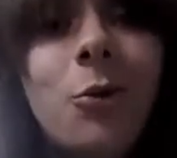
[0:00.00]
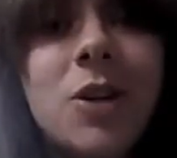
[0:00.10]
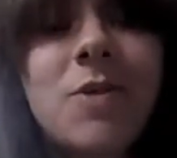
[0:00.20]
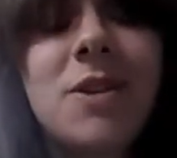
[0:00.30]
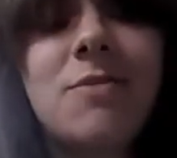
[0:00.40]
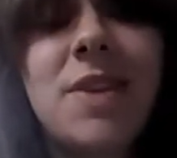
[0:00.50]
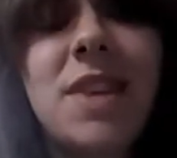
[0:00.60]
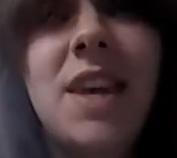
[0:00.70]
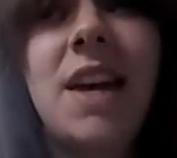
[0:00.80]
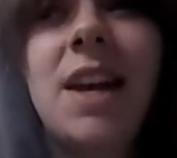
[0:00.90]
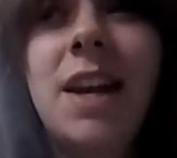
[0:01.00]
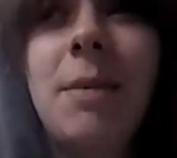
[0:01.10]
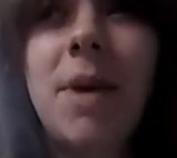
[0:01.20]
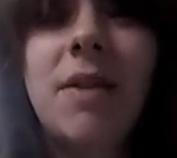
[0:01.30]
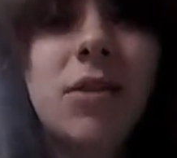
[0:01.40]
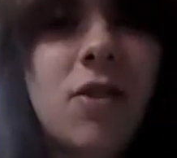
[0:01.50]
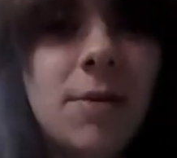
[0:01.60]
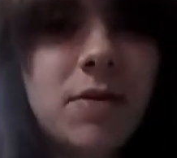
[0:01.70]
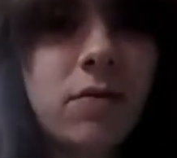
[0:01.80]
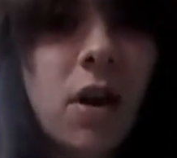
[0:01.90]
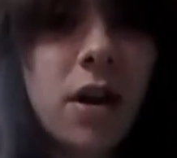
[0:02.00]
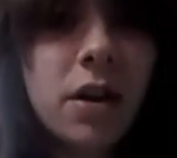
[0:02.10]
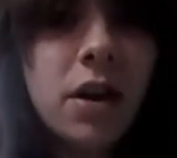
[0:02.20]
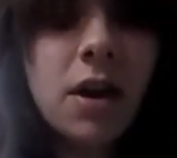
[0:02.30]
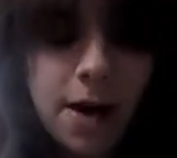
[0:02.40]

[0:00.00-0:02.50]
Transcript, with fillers: which made me think a little bit of The Grapes of Wrath.